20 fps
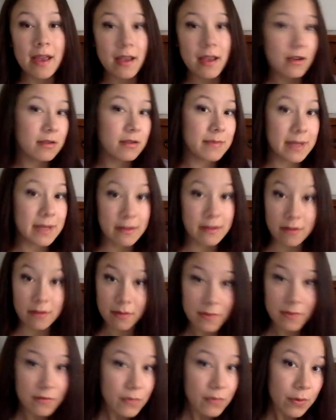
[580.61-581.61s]
Could be a little
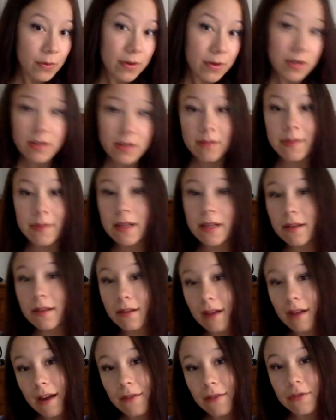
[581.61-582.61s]
before, could be a
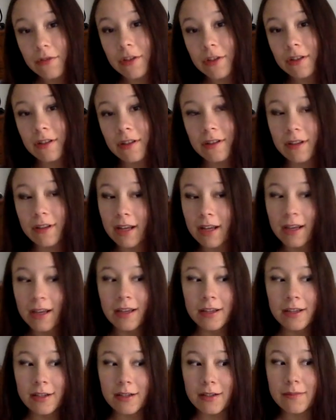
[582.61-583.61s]
little after,
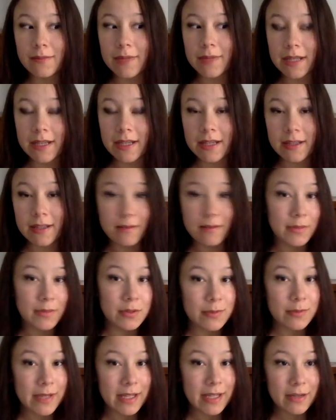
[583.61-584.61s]
could be in
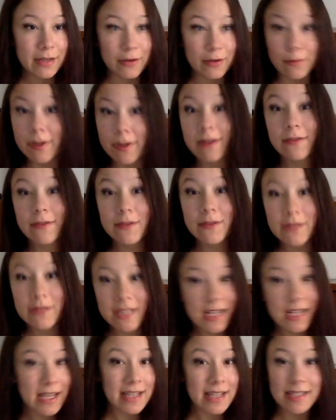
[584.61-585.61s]
between or one of those
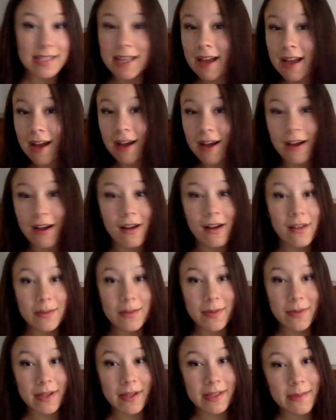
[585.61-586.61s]
days. All the
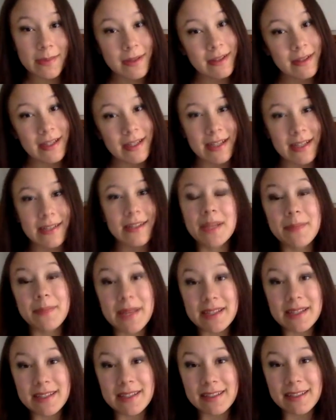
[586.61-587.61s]
possibilities.
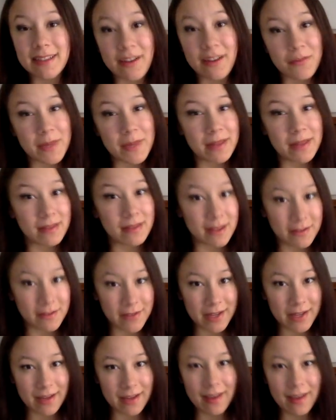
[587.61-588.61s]
Basically, I've been
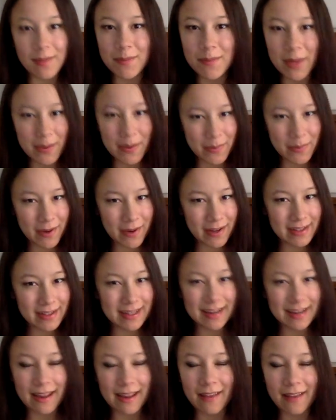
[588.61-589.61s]
loving being
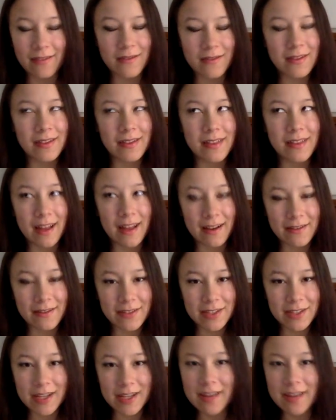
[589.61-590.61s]
pregnant. I've
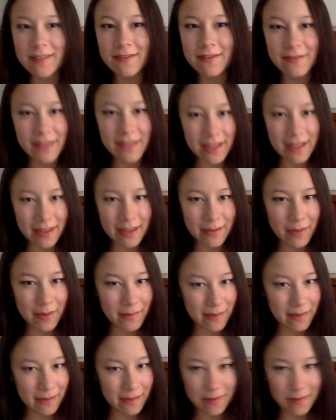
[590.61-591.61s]
loved feeling my
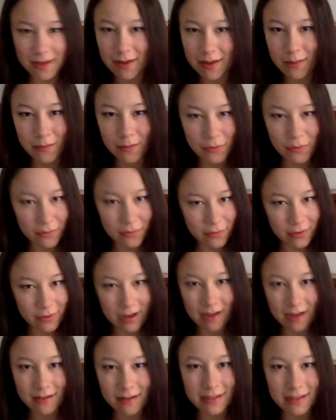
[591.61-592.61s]
baby move
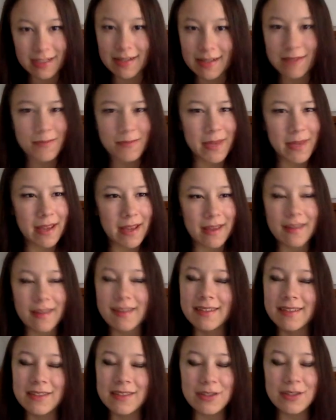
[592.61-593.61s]
around and being
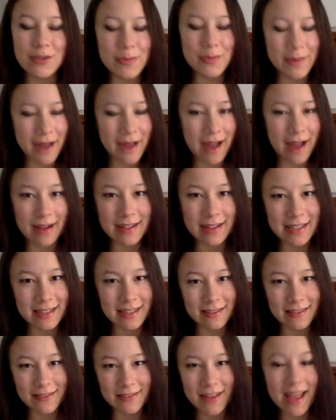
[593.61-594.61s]
super
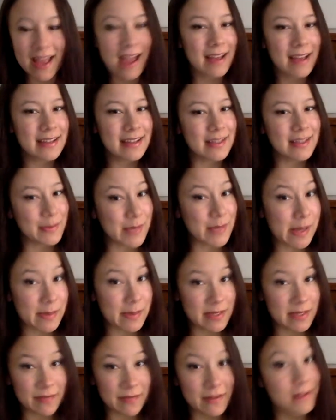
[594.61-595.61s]
active,
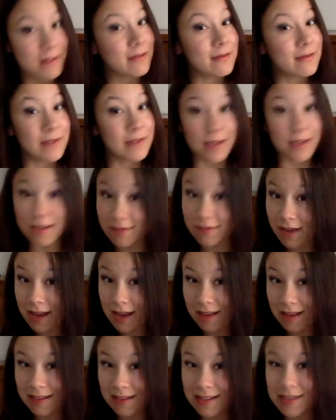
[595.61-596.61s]
sometimes even very
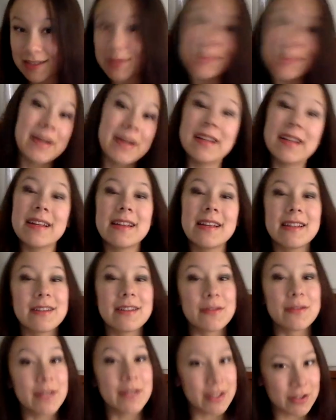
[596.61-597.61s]
violent, but it
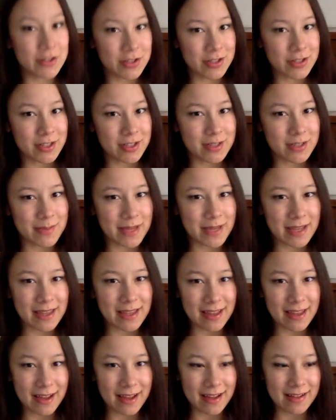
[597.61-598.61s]
reassures me
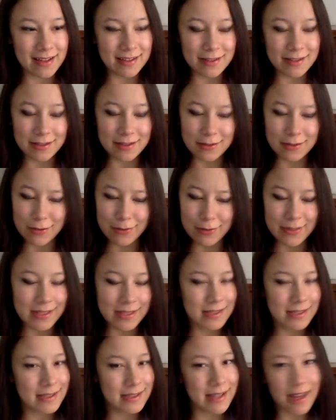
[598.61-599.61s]
that,
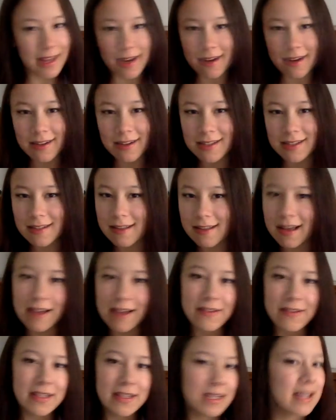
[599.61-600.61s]
it's there, it's alive
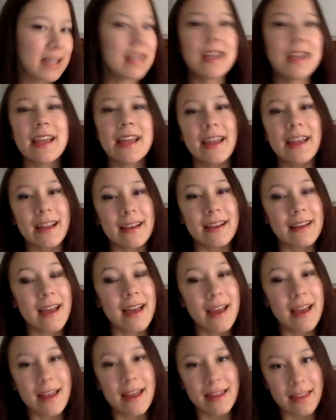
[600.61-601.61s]
and kicking, and
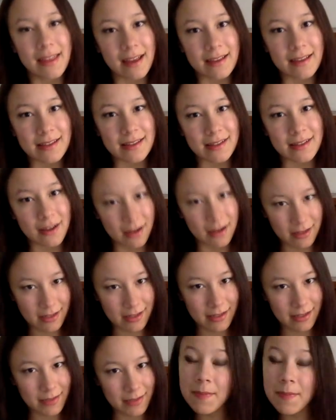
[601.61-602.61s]
that's
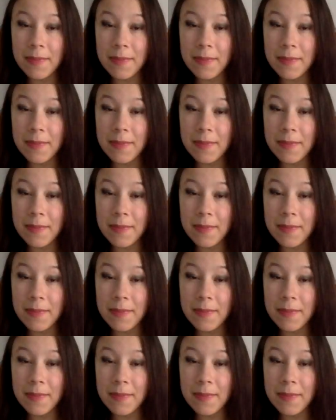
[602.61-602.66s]
awesome.